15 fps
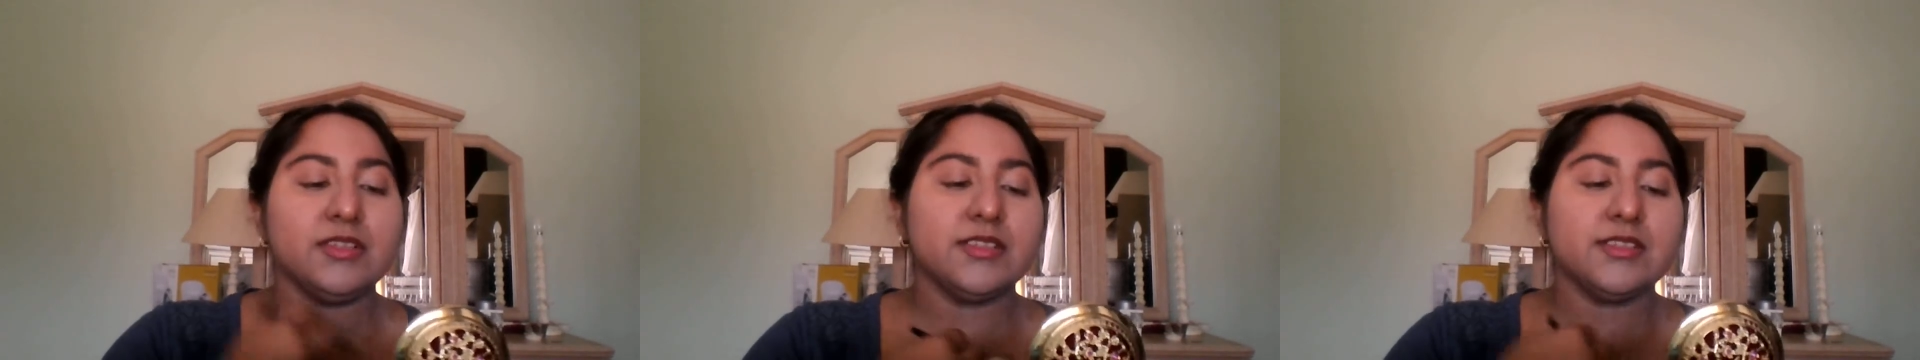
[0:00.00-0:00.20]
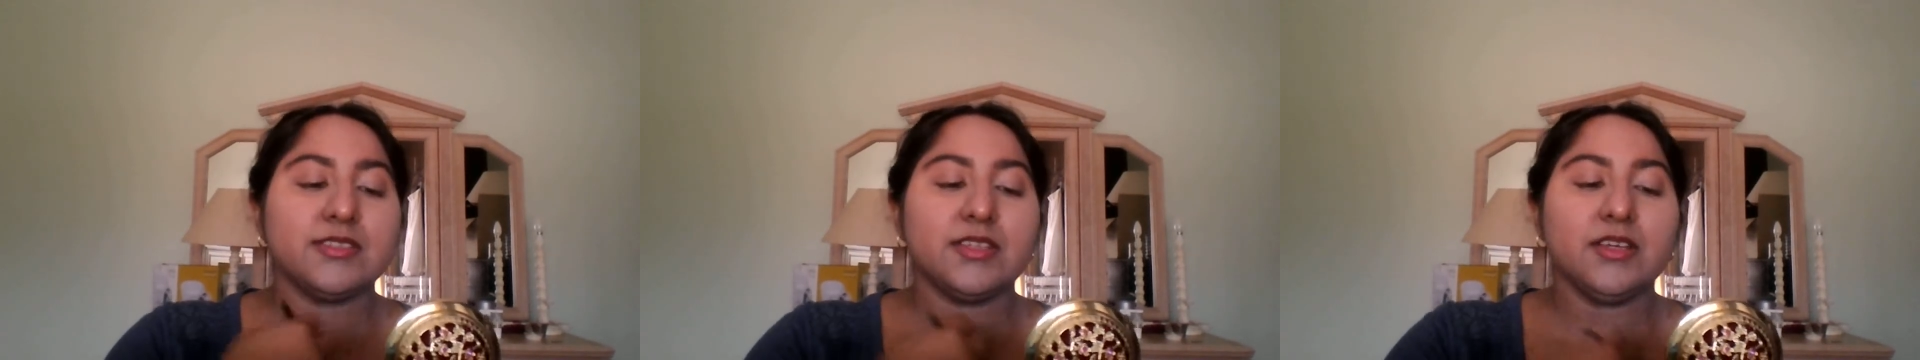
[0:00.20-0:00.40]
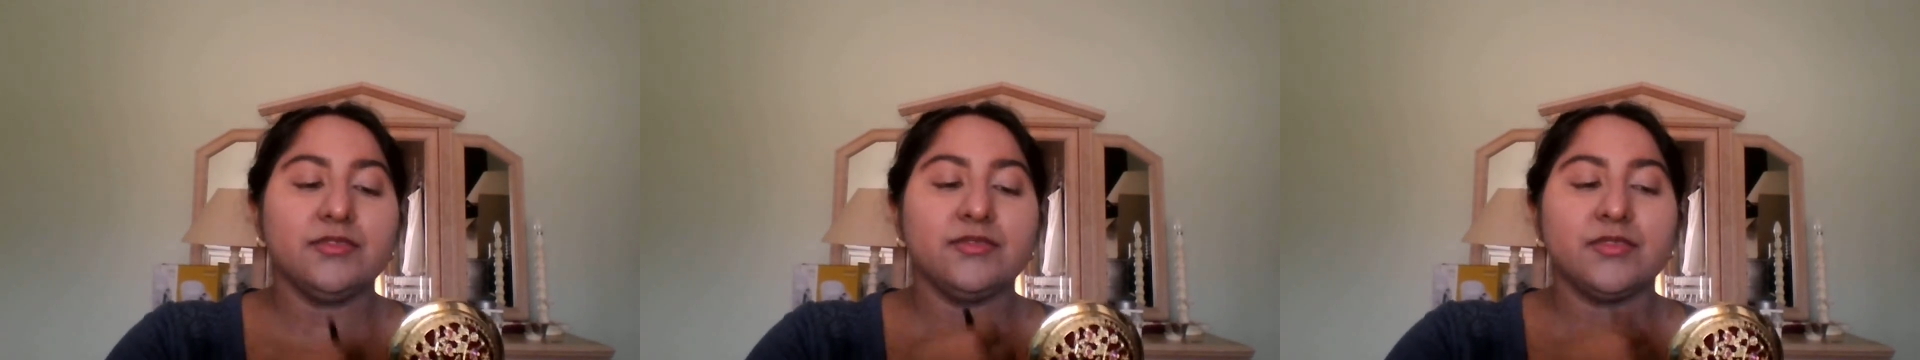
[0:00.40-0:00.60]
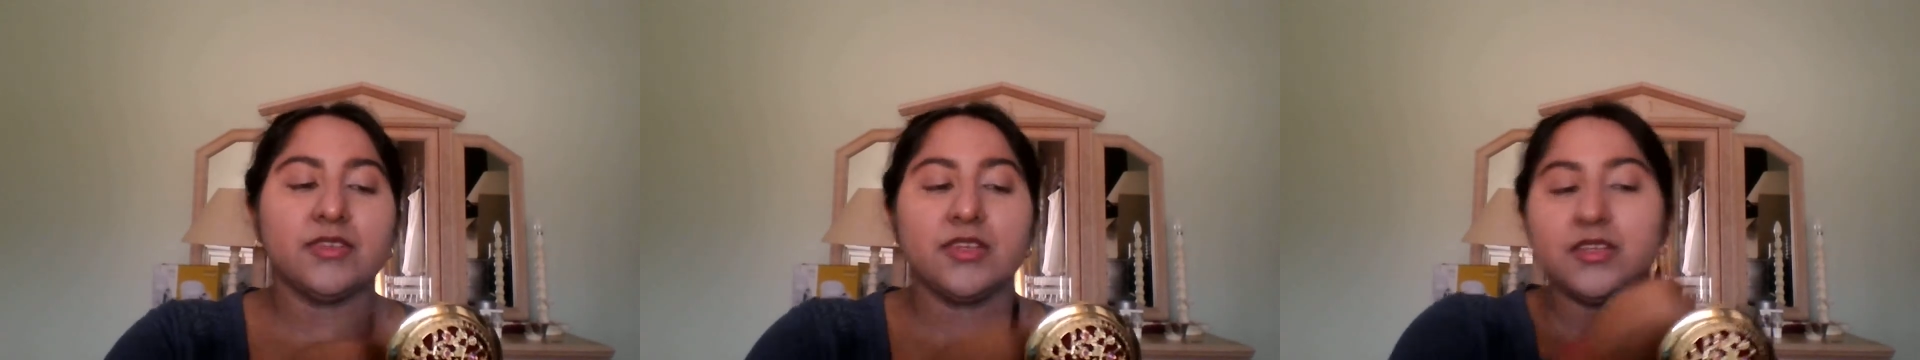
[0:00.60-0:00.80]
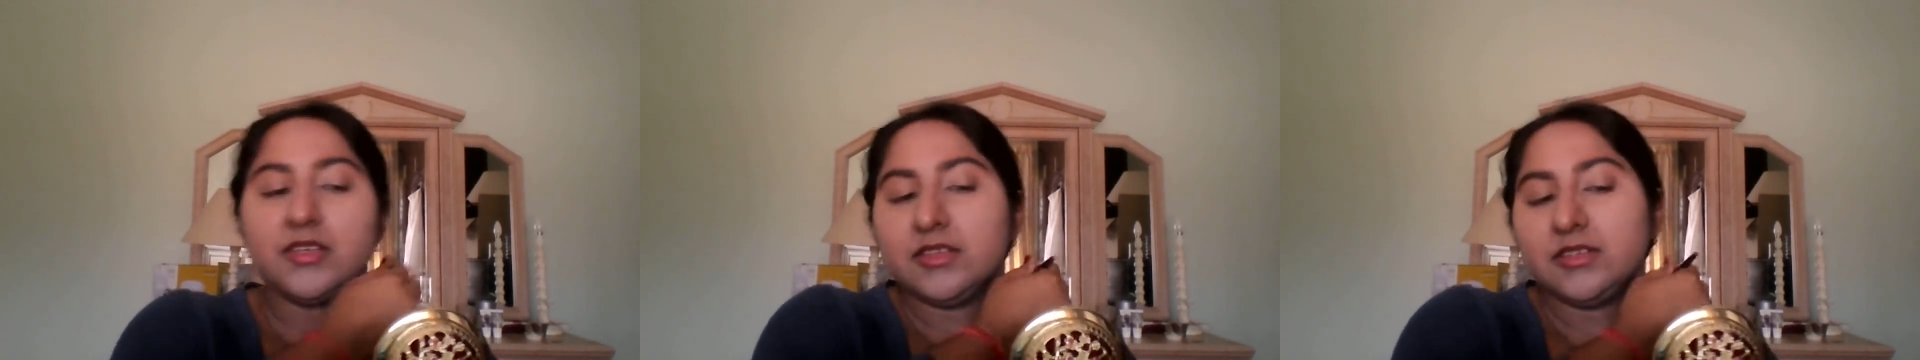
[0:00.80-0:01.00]
and stuff.
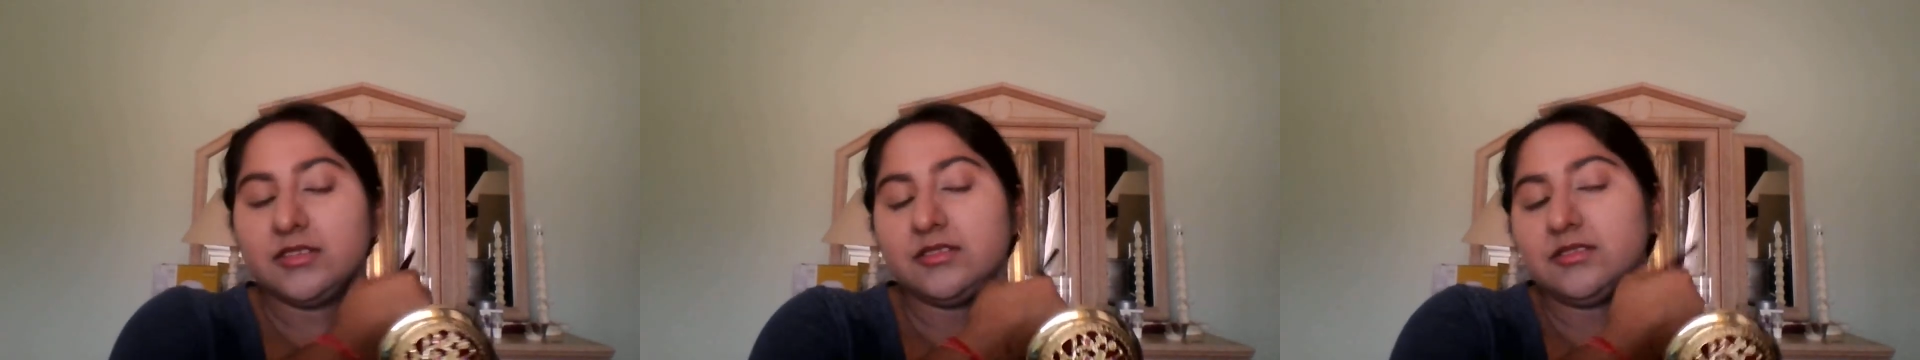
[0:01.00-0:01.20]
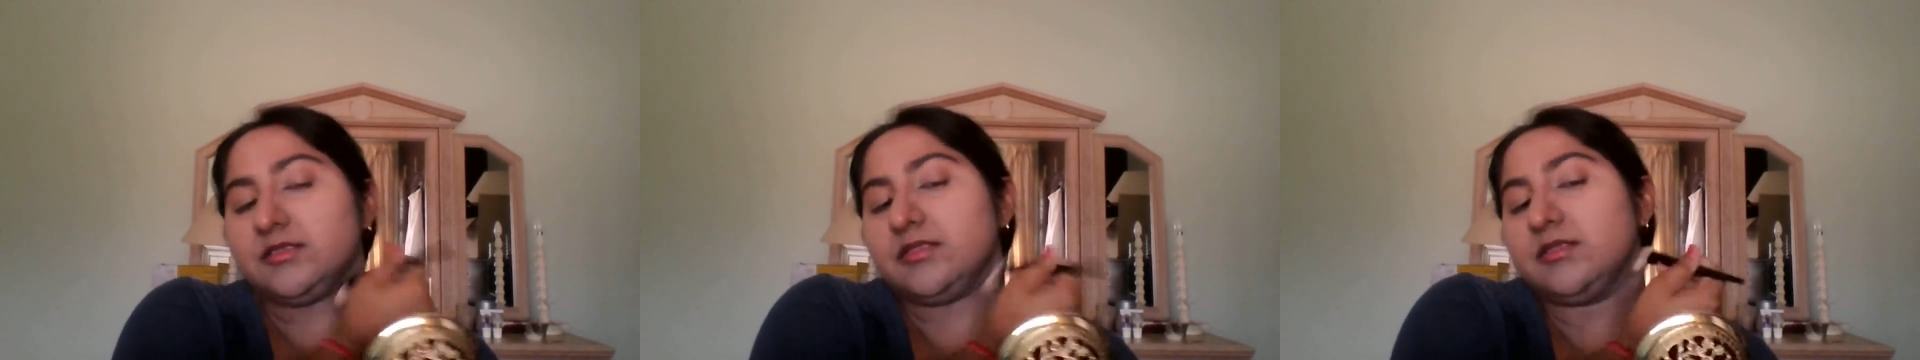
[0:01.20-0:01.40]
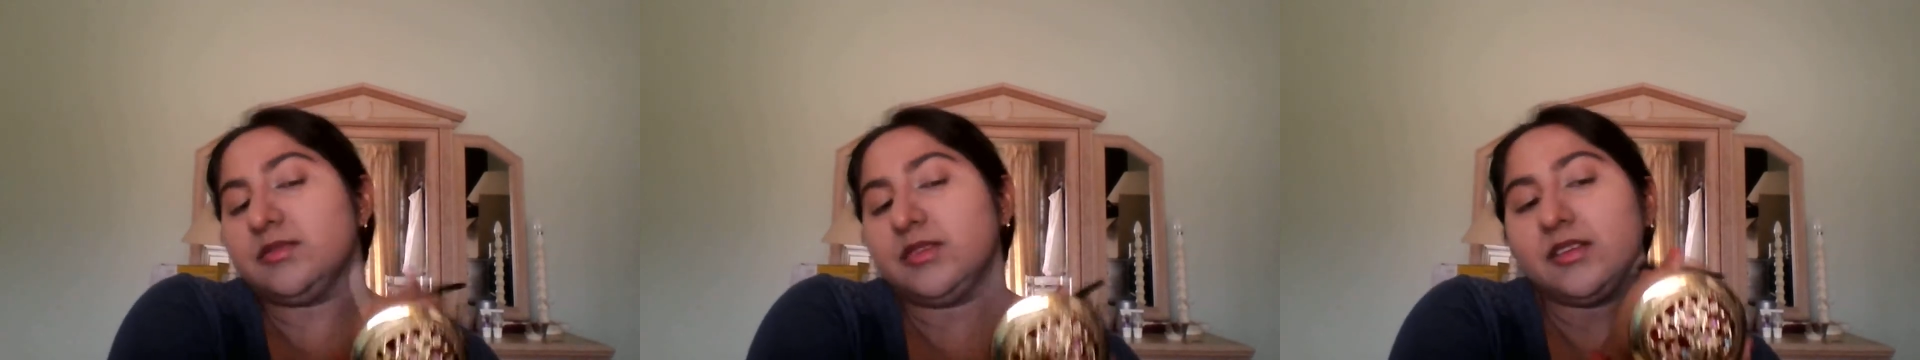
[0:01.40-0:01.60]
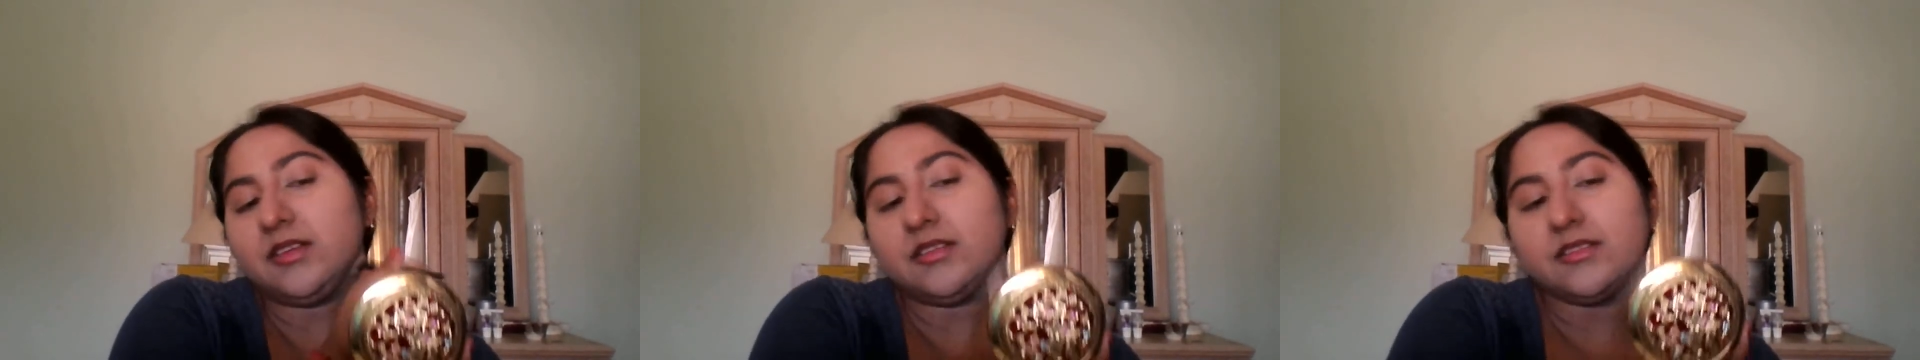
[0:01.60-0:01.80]
So yeah.